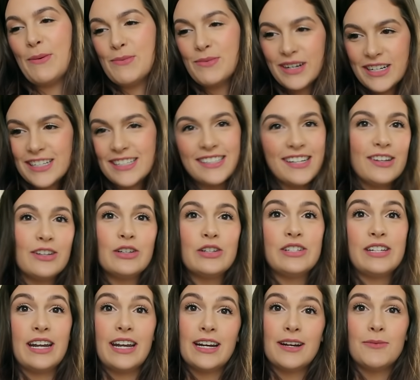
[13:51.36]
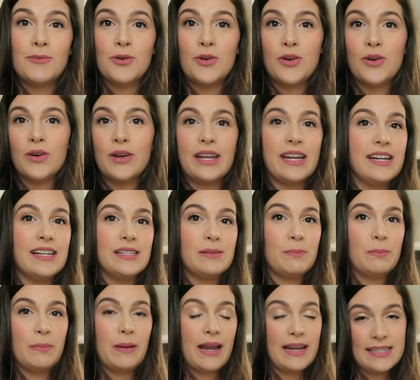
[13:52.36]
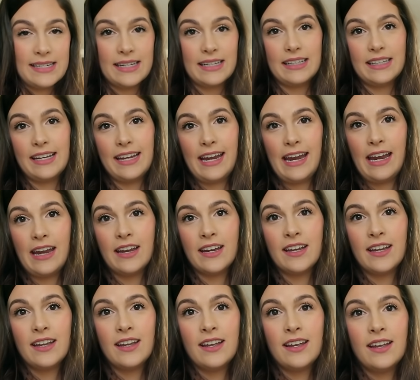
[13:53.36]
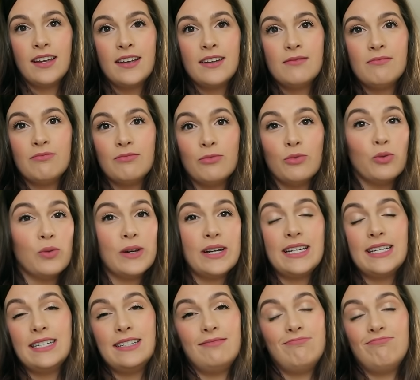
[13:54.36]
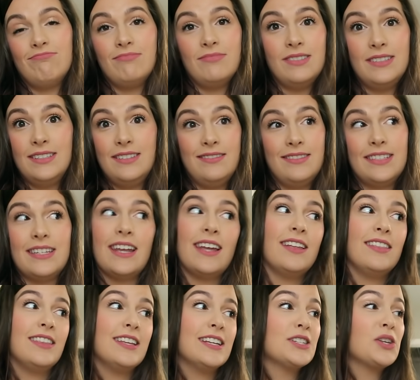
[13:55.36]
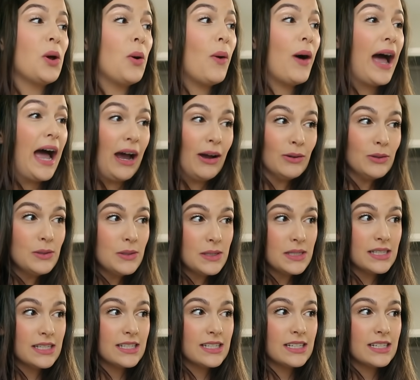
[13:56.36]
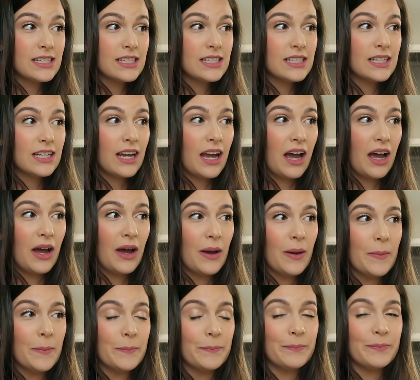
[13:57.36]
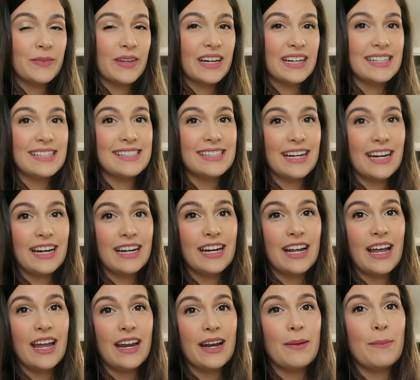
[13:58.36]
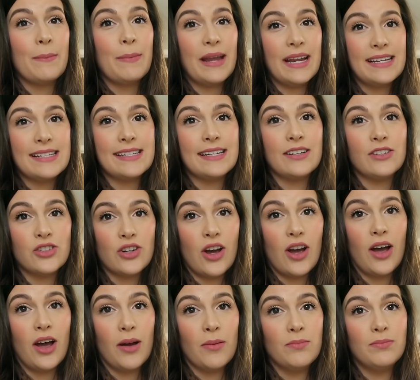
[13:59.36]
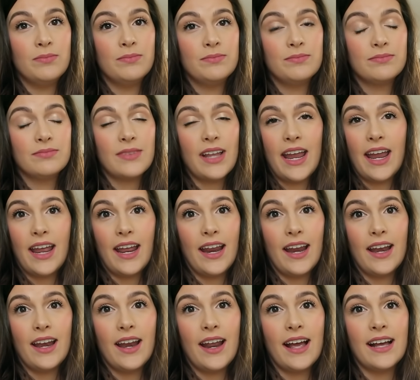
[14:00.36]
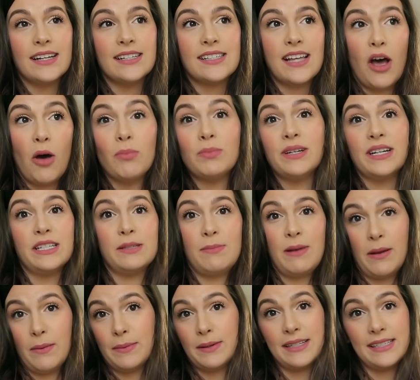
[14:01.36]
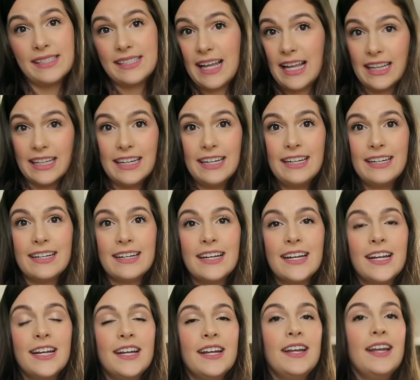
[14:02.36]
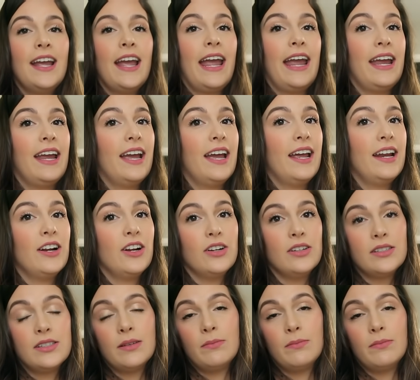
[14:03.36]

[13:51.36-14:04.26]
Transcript: Which is understandable. He's basically redid this whole house and has done an amazing job and has helped us be able to sell it and earn